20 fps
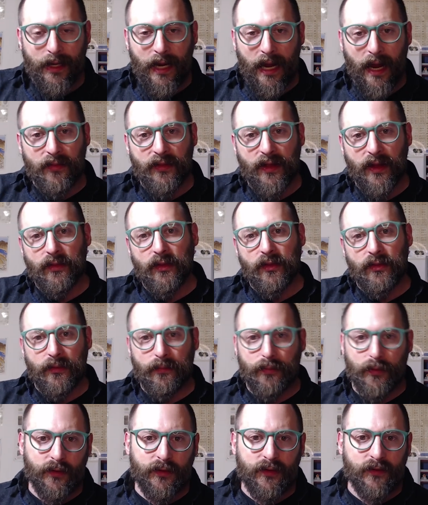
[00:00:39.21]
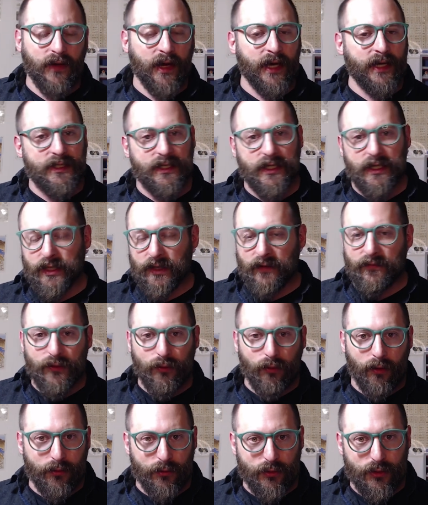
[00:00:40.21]
and then the birth of Isaac, a
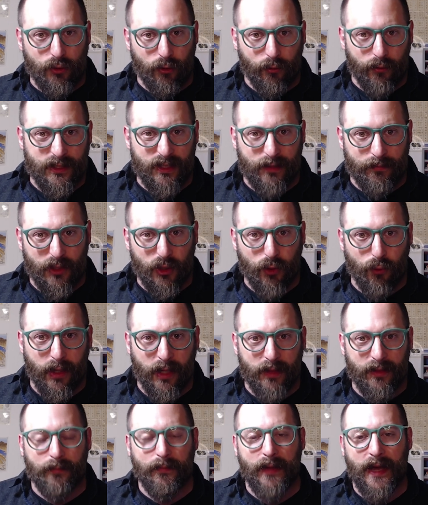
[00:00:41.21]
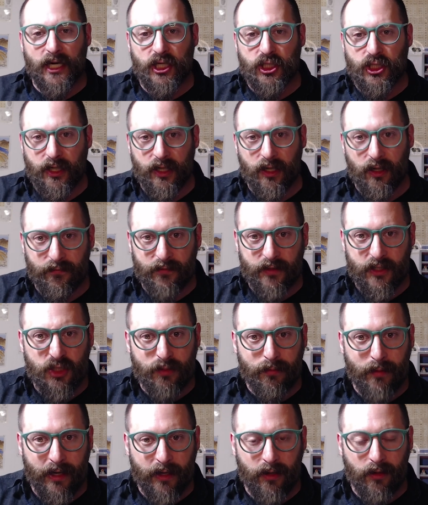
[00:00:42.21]
few other stories in between, the banishing of
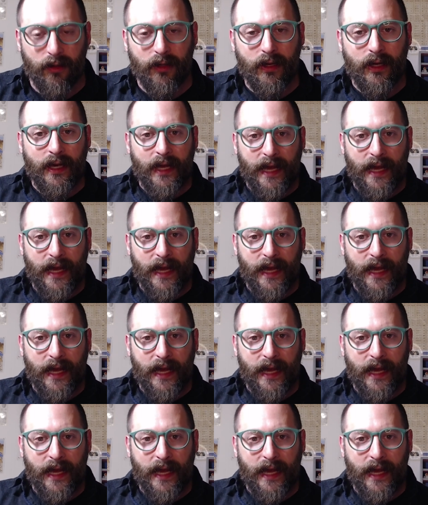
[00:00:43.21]
Ishmael,